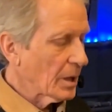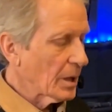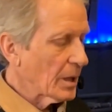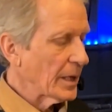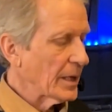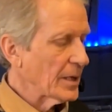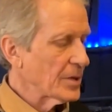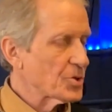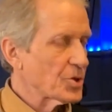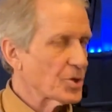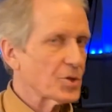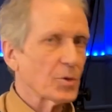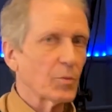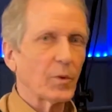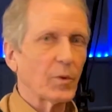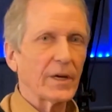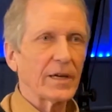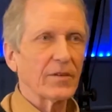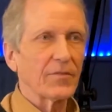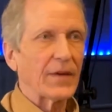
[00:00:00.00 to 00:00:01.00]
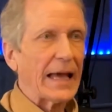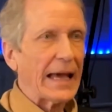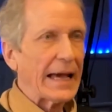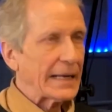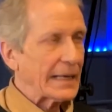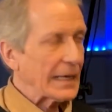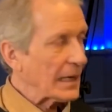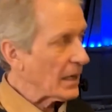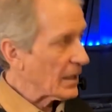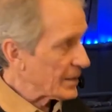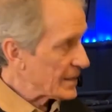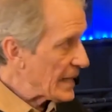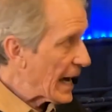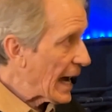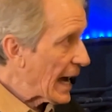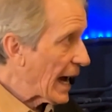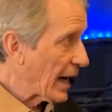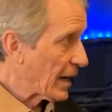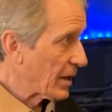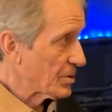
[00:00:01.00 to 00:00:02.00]
is just a way of adding
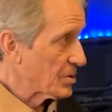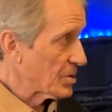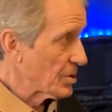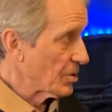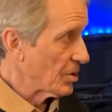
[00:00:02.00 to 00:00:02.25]
attack to